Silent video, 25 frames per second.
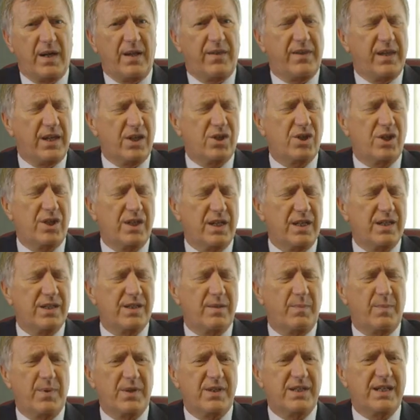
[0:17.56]
I think she is a
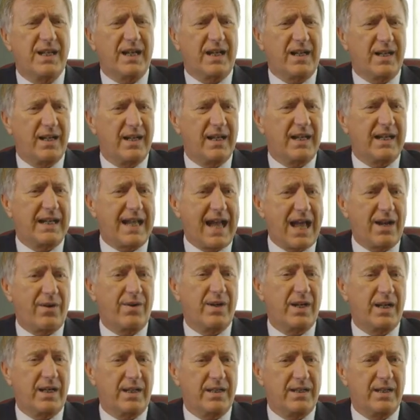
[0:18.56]
particular
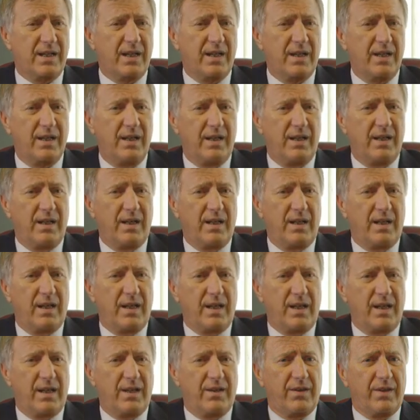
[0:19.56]
character
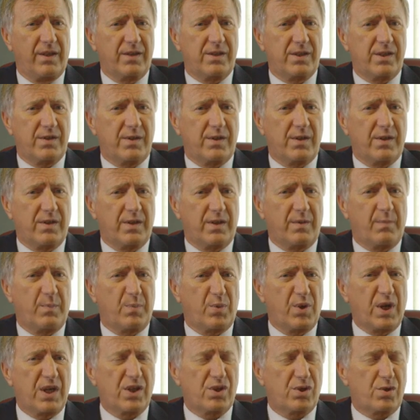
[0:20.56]
that
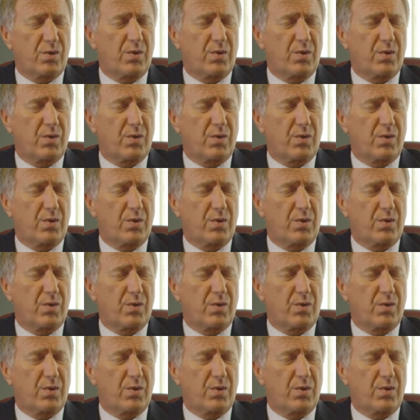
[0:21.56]
brings